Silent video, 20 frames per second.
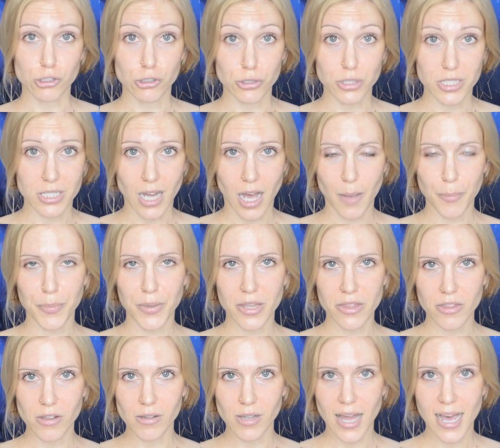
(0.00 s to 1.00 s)
should not be
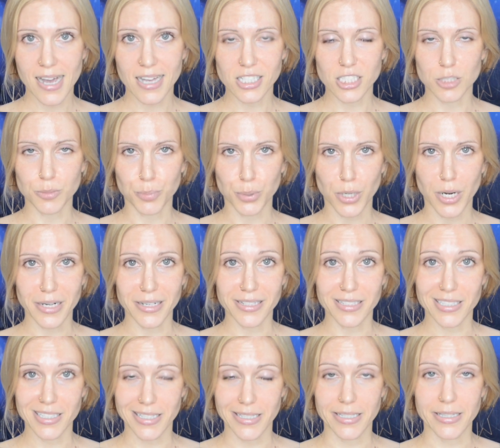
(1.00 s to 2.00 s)
the last
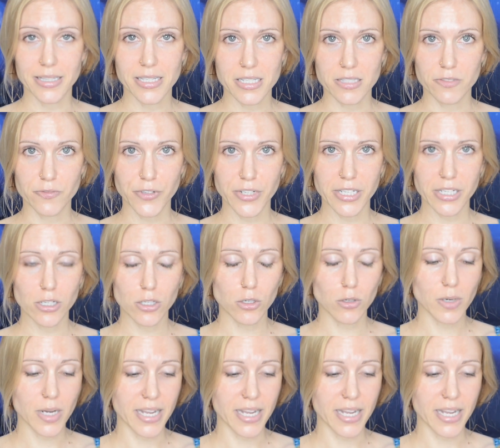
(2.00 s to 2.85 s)
product in this video,